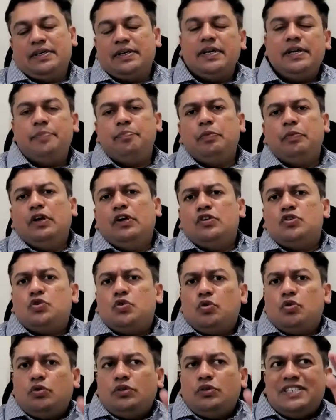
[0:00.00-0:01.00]
Right?
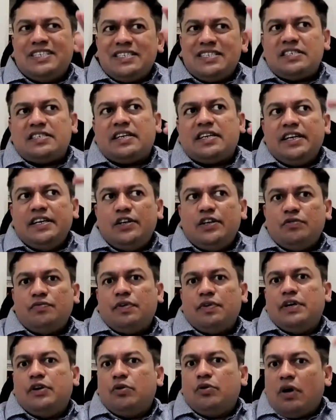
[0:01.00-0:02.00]
So just trying to
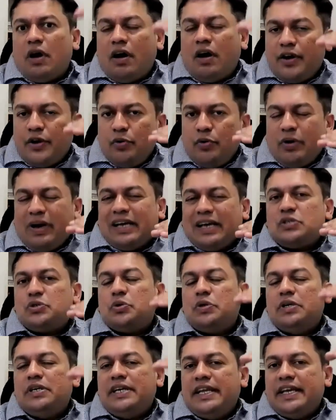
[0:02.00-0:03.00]
find out, are you
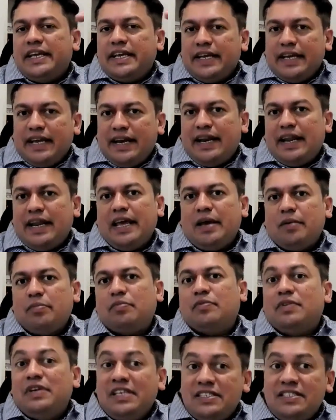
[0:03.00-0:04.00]
actually taking a
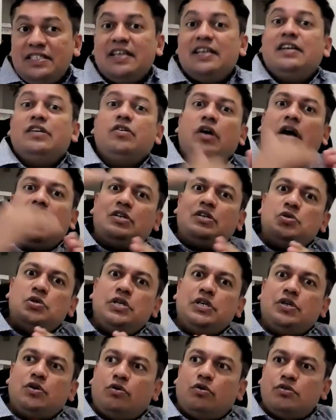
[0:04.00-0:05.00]
nap? Is that
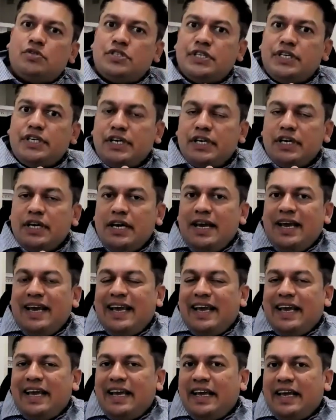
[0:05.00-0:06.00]
actually causing
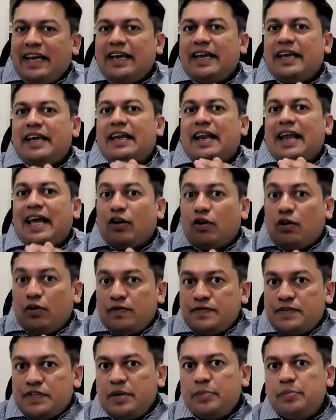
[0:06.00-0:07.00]
a lack
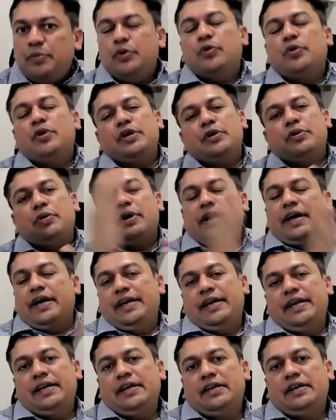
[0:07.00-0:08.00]
of sleep during your
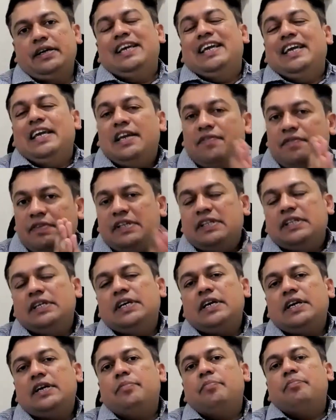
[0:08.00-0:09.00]
night? If it
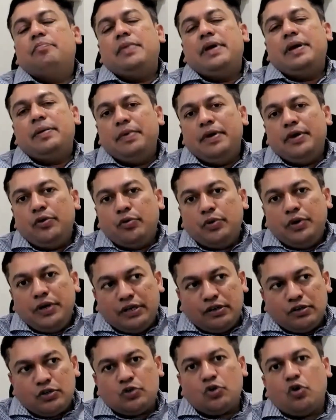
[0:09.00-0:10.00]
there, maybe you
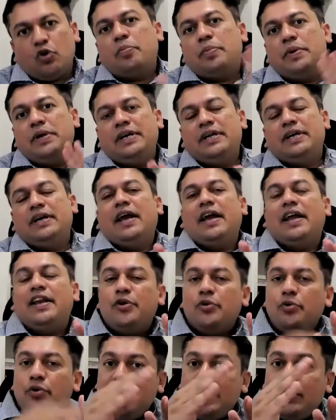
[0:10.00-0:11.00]
need to stop it
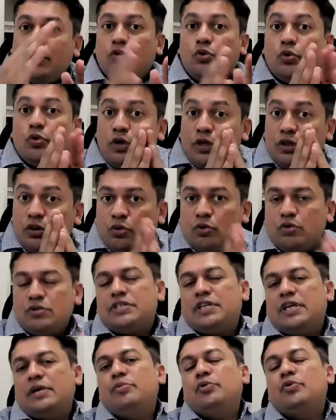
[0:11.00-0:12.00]
and you need to, during
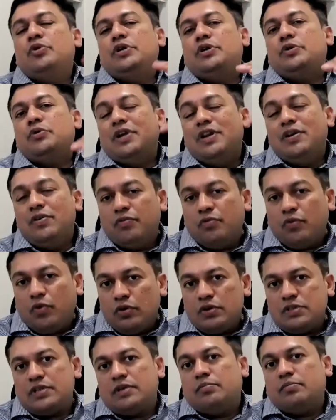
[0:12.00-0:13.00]
those times, you need to
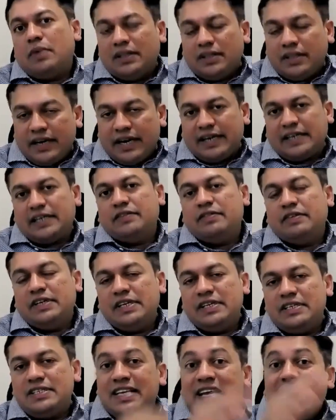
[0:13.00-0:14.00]
involve some other
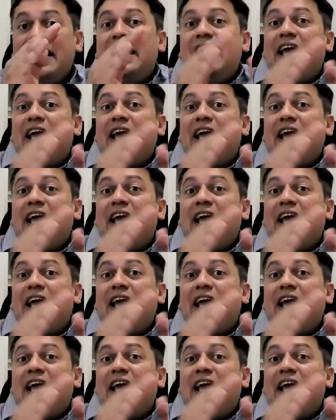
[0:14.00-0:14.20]
activities